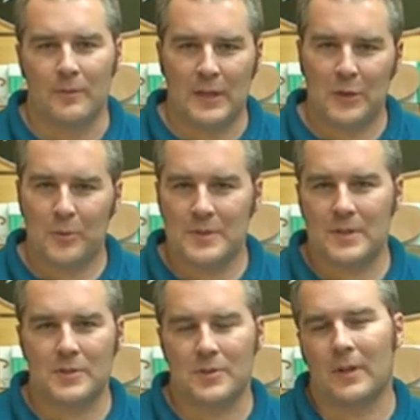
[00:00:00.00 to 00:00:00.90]
of
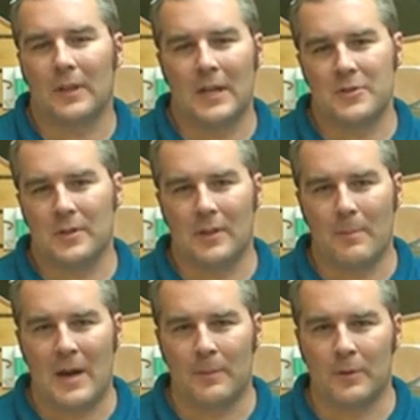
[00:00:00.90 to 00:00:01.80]
increasing circulation in
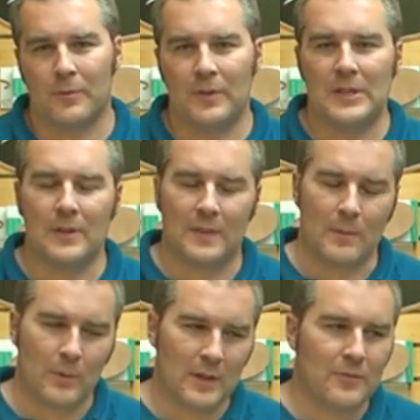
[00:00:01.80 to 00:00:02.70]
the bottom of the feet. You get
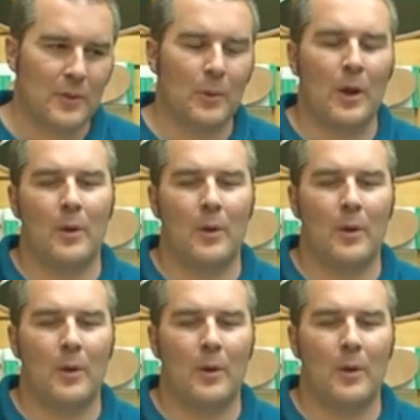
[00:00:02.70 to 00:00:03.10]
the blood flow